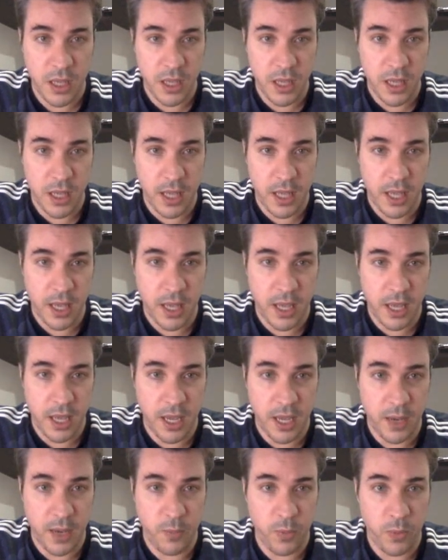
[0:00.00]

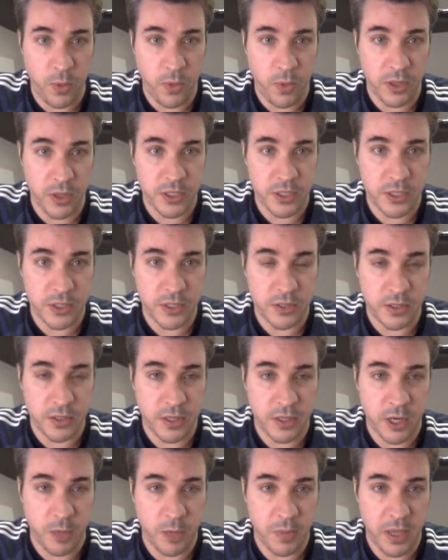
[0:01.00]
and we want to
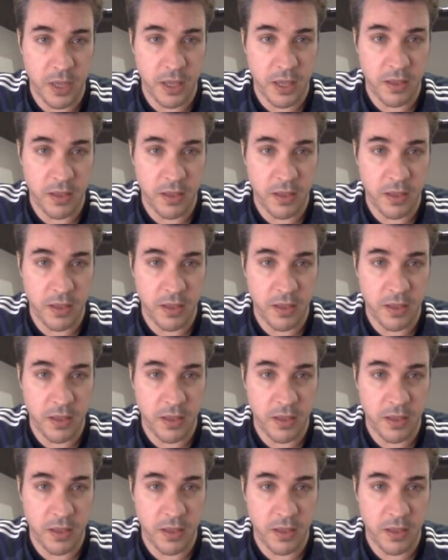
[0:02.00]
copy